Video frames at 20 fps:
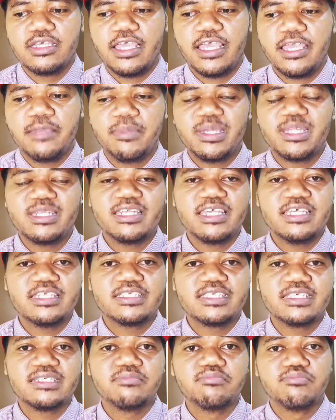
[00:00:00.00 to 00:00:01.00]

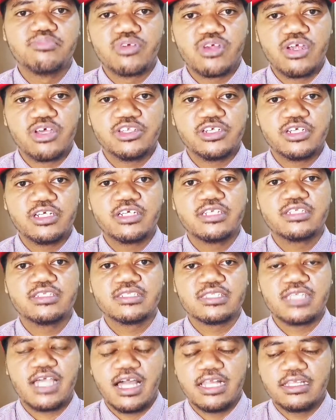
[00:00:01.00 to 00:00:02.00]
emanating broader
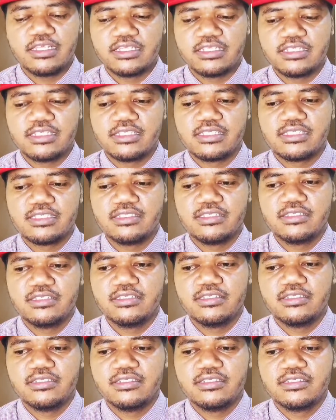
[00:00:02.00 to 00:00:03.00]
talents
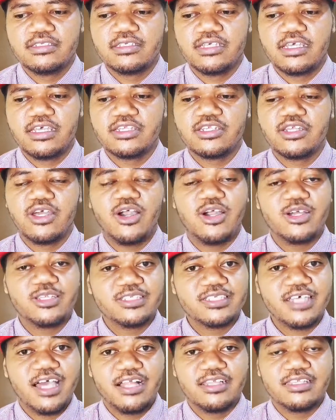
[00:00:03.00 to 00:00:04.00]
and
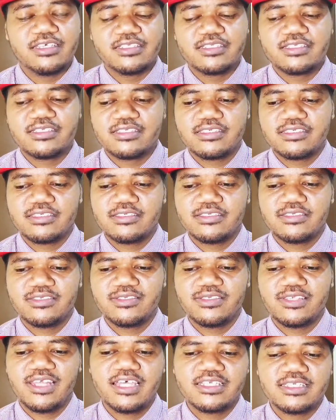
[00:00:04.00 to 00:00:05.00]
untalents.
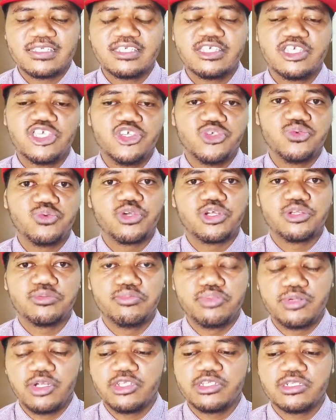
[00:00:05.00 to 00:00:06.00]
So that's the key
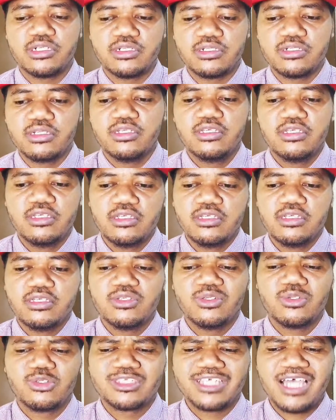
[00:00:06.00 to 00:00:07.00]
word, brother.
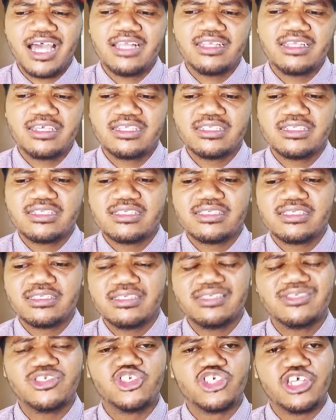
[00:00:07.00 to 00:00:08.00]
Talent
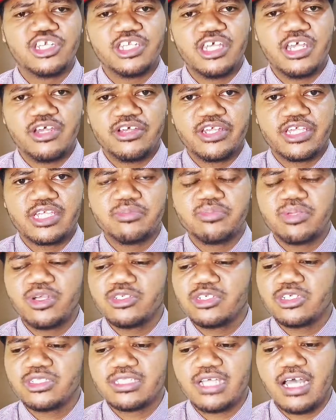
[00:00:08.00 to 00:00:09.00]
is generic.
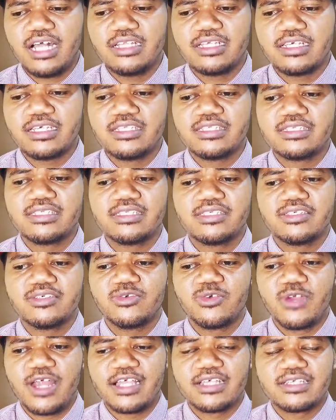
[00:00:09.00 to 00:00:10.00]
Brother talent
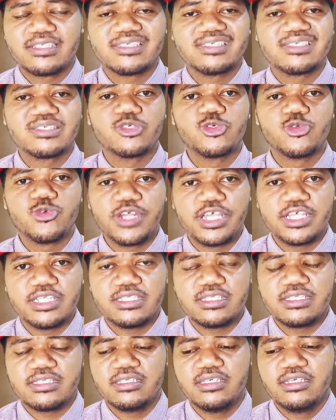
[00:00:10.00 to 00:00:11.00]
ranks
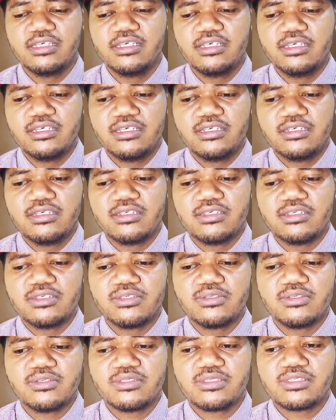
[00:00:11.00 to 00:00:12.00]
great.
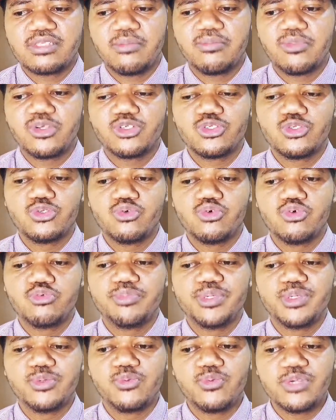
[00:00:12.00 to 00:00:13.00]
Someone who will
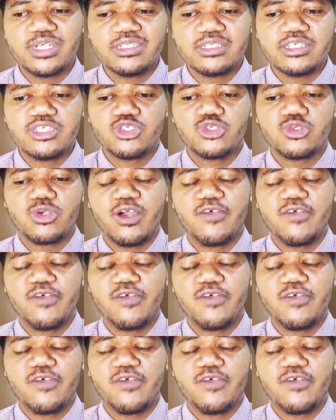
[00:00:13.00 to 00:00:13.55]
be willing to